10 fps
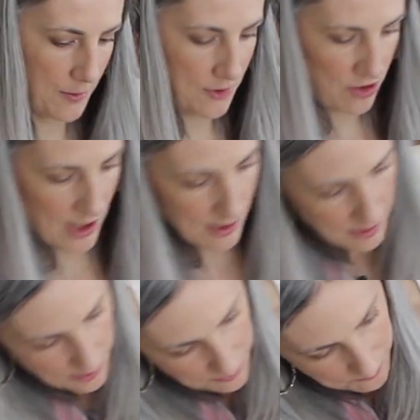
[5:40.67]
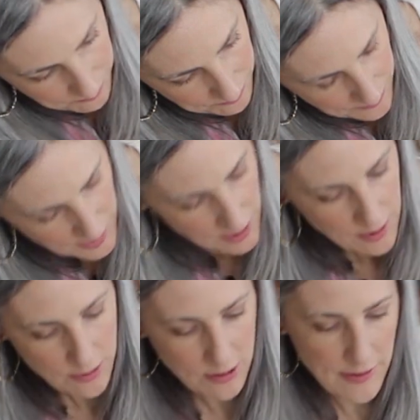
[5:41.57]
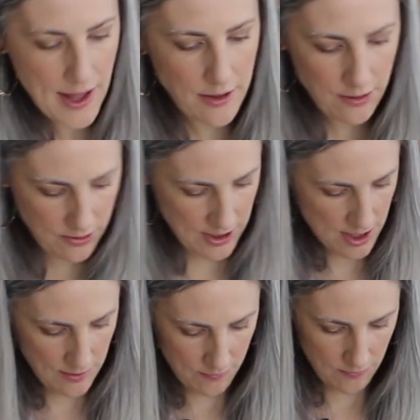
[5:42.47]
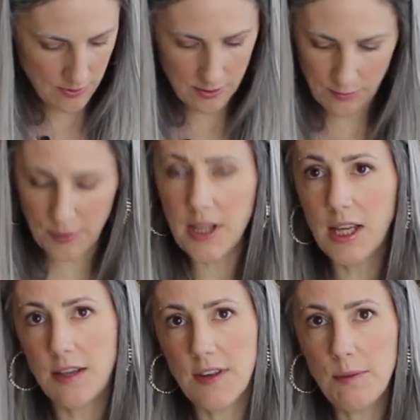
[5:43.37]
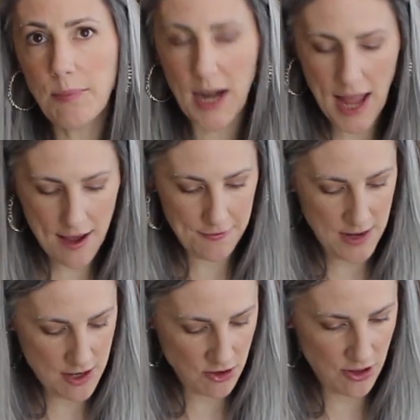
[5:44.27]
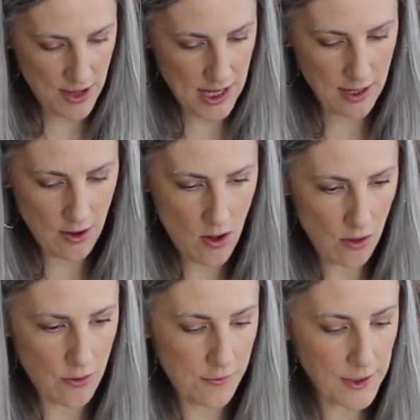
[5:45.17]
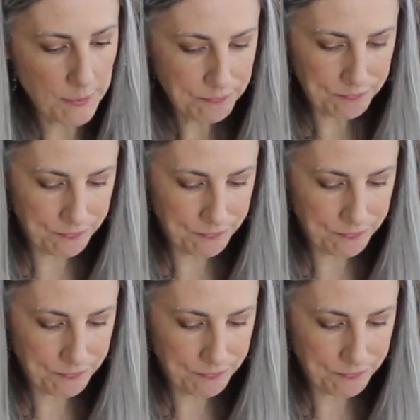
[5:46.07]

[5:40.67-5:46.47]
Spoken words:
Check. So that looks good. Looks pretty even, about 1/2 inch thick all over.